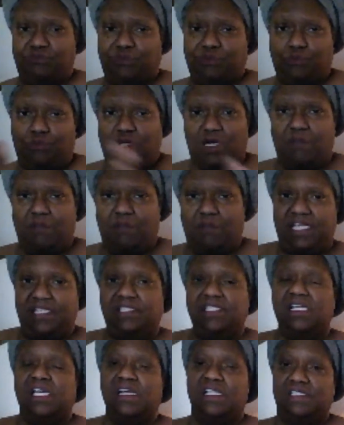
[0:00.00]
to another
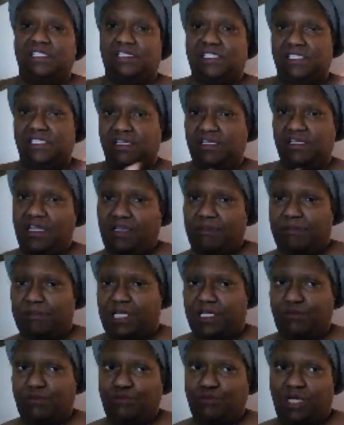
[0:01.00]
place, one place to
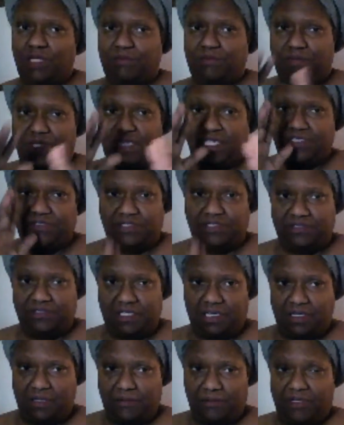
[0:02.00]
another place. And
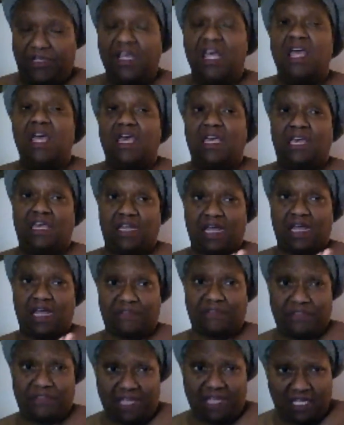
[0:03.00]
I think what I
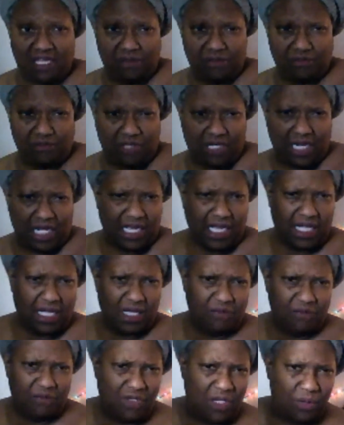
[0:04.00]
have, one
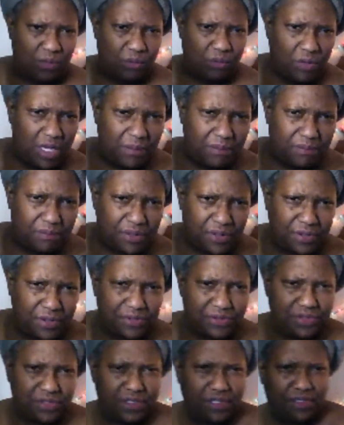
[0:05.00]
person,
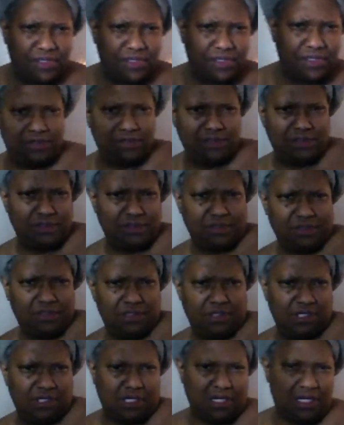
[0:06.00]
three
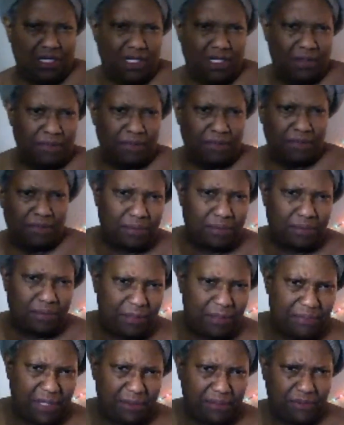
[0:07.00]
people
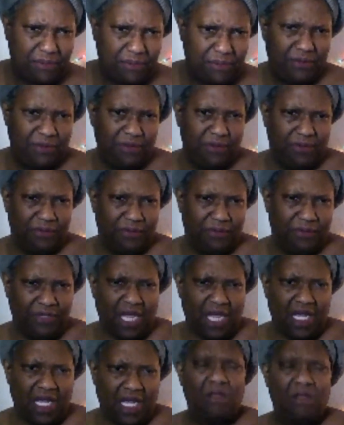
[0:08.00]
now. Thank
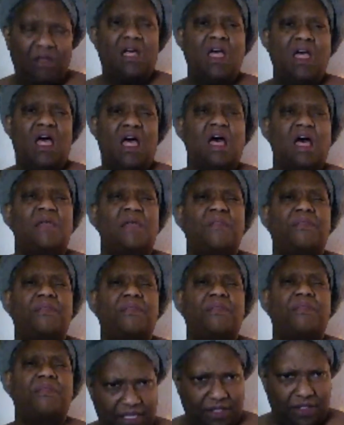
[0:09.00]
you for the three
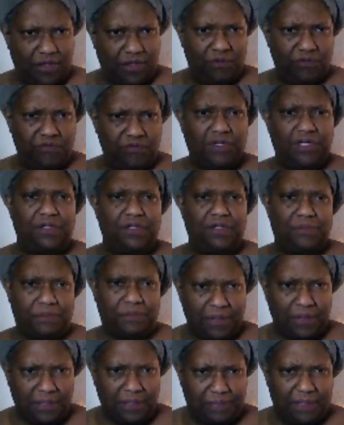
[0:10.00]
people that's in the
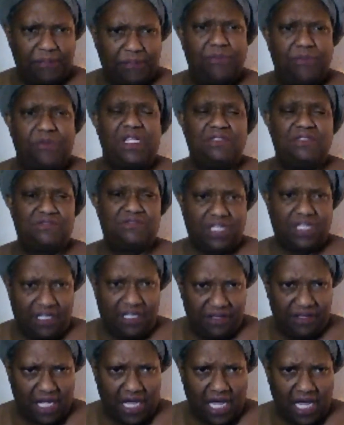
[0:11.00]
house with me at
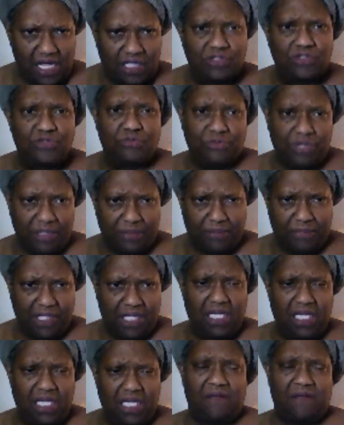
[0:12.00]
4 o'clock in the
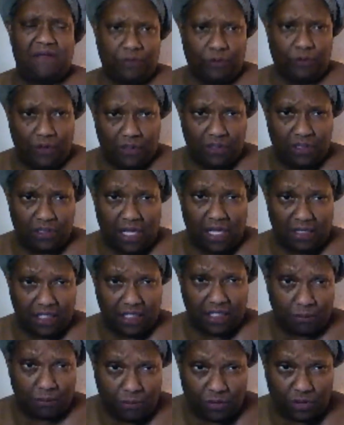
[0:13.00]
morning, and that makes
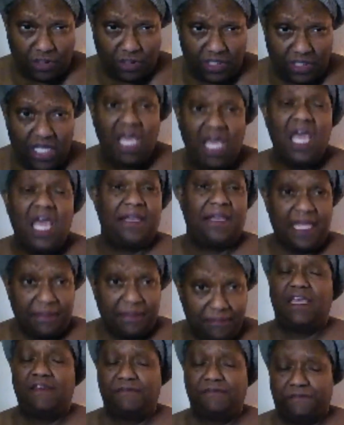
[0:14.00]
me have a
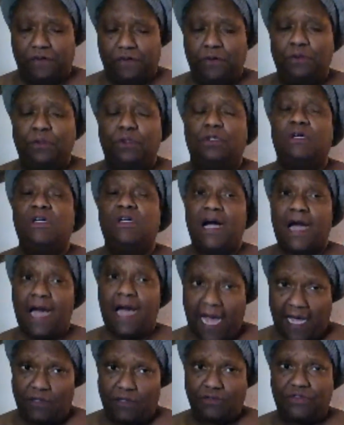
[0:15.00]
full house.
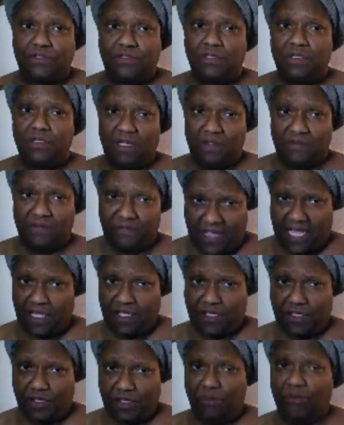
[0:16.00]
Thank you.
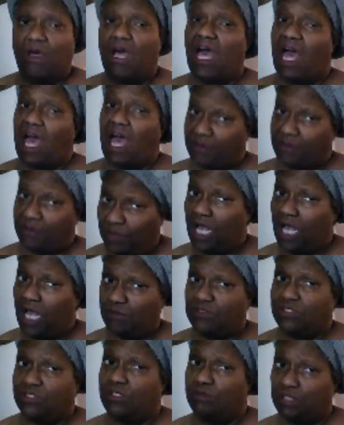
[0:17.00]
I know y'all was
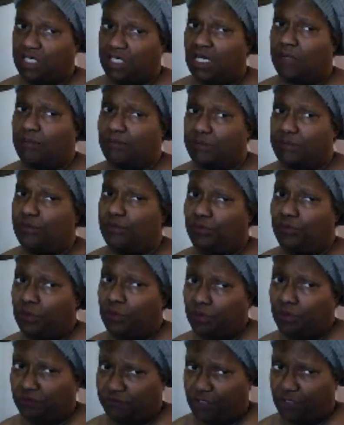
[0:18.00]
gonna come through
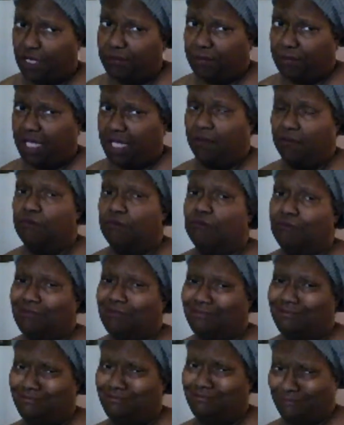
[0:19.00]
for me,
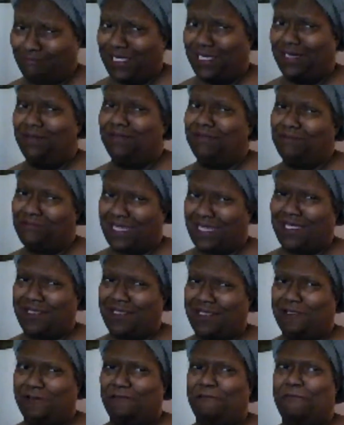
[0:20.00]
but thank
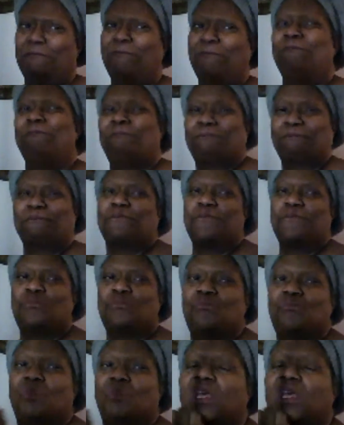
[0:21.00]
you.
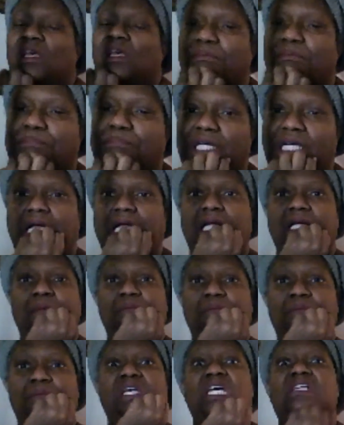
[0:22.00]
But
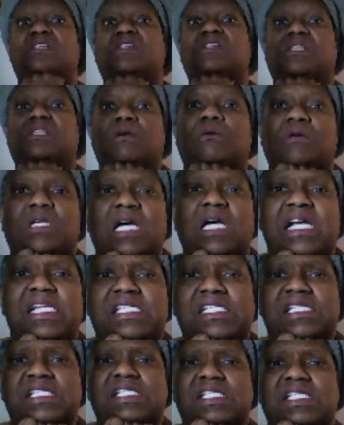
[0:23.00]
yes, so I
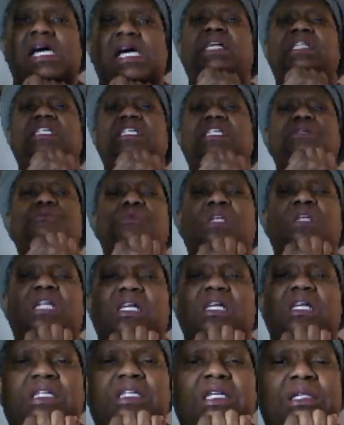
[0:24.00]
just
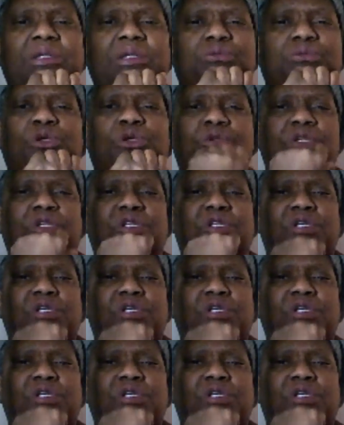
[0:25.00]
really did want to